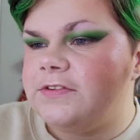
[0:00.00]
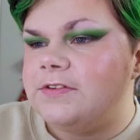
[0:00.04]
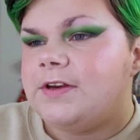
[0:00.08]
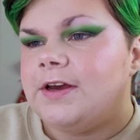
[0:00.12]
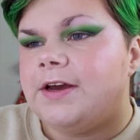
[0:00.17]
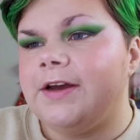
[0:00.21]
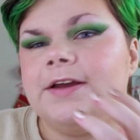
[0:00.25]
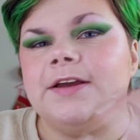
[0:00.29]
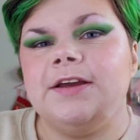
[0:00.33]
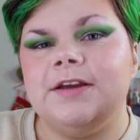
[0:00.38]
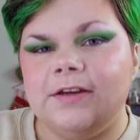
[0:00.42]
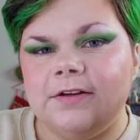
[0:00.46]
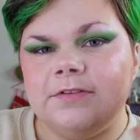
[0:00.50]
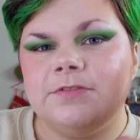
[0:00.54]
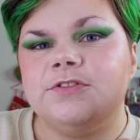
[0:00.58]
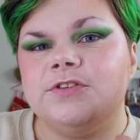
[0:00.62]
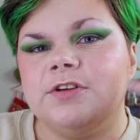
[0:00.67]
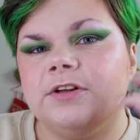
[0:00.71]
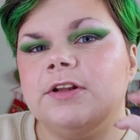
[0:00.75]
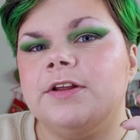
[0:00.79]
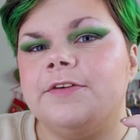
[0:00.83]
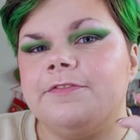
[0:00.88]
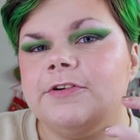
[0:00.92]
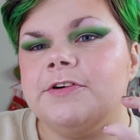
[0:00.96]
It
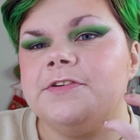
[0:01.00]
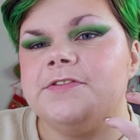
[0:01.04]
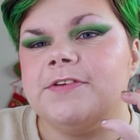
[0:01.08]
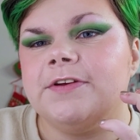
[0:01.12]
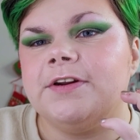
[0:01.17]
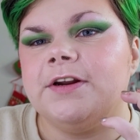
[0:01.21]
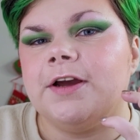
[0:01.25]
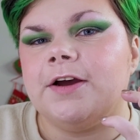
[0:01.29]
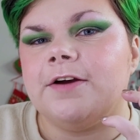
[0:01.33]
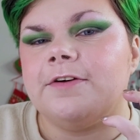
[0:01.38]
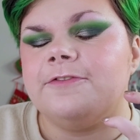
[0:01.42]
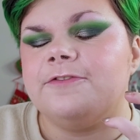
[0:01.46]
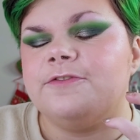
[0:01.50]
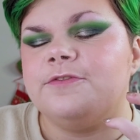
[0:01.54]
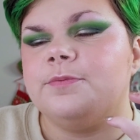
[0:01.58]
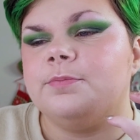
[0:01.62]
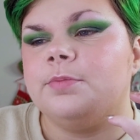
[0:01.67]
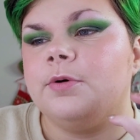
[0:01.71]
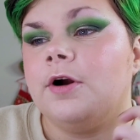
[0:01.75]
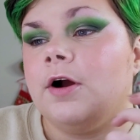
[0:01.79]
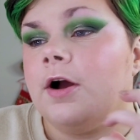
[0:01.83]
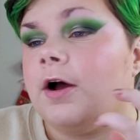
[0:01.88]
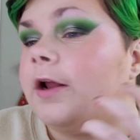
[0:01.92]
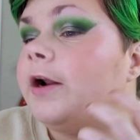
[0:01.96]
delivers enough
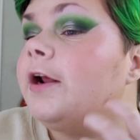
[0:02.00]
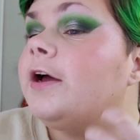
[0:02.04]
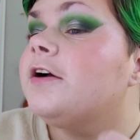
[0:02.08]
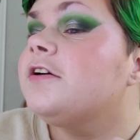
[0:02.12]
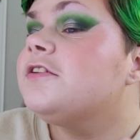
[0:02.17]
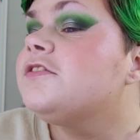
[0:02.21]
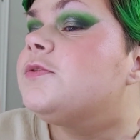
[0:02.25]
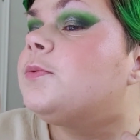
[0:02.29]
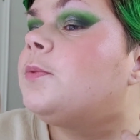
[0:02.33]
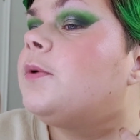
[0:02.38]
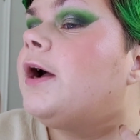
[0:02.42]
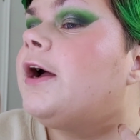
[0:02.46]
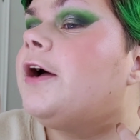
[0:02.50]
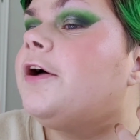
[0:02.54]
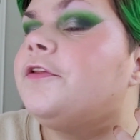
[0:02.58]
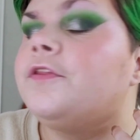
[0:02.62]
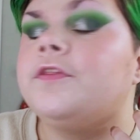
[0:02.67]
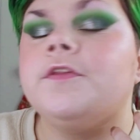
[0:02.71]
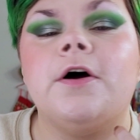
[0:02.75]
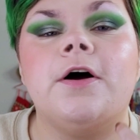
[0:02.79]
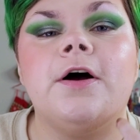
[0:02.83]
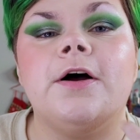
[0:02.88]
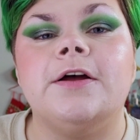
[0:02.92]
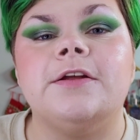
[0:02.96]
product while
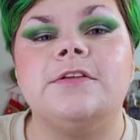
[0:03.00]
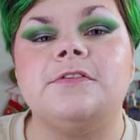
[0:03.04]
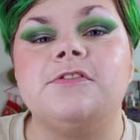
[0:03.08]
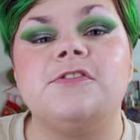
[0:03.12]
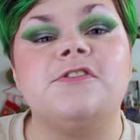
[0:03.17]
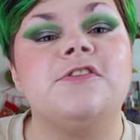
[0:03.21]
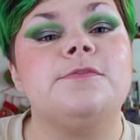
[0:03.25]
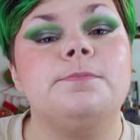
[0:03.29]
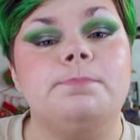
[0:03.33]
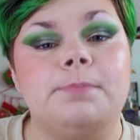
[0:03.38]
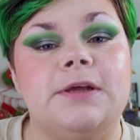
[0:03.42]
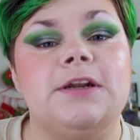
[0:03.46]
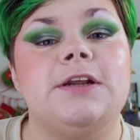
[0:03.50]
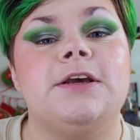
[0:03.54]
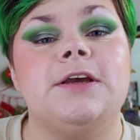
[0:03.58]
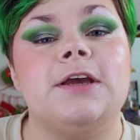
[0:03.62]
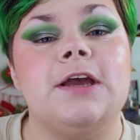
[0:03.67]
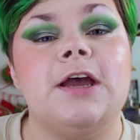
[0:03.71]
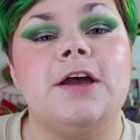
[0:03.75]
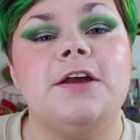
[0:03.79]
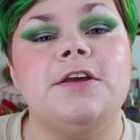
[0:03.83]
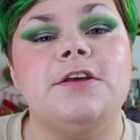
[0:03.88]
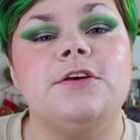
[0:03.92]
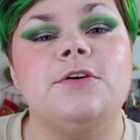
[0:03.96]
not spitting
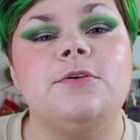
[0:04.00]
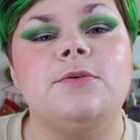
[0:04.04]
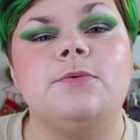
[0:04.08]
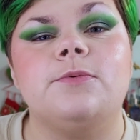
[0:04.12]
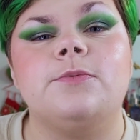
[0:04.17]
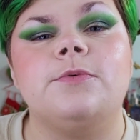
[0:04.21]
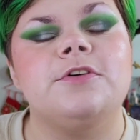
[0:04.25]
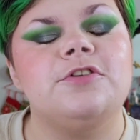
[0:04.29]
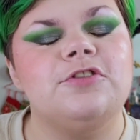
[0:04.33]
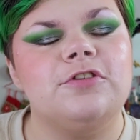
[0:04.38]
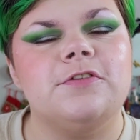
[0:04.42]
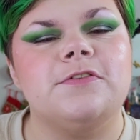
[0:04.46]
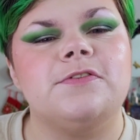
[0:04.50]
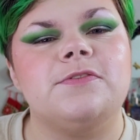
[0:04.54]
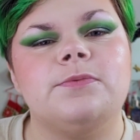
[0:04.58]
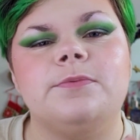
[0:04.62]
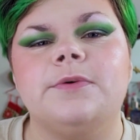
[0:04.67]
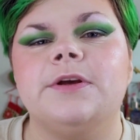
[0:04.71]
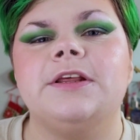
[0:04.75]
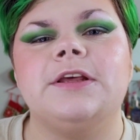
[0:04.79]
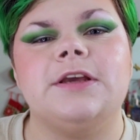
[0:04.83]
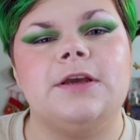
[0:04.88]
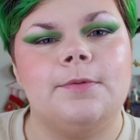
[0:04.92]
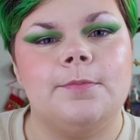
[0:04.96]
at you, which is
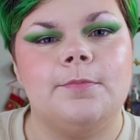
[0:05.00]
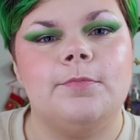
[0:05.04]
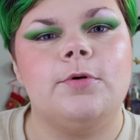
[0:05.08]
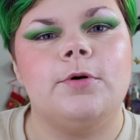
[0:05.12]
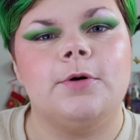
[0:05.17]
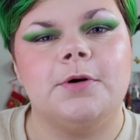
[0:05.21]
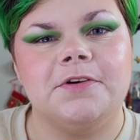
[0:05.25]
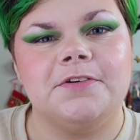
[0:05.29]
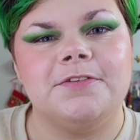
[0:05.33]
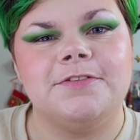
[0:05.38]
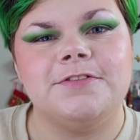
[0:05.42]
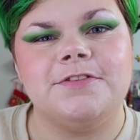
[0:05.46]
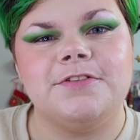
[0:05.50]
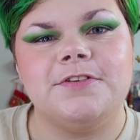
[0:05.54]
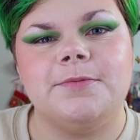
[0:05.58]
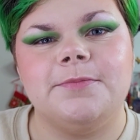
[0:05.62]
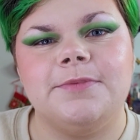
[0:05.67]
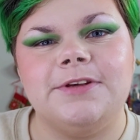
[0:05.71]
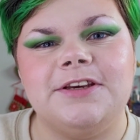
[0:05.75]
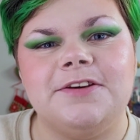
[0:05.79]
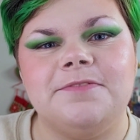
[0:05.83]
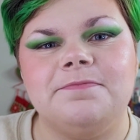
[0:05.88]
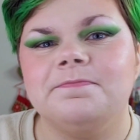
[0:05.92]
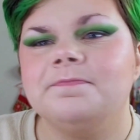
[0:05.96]
really important to
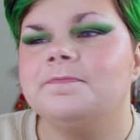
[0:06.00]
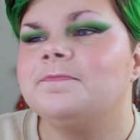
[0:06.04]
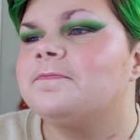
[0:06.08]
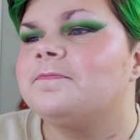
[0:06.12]
me.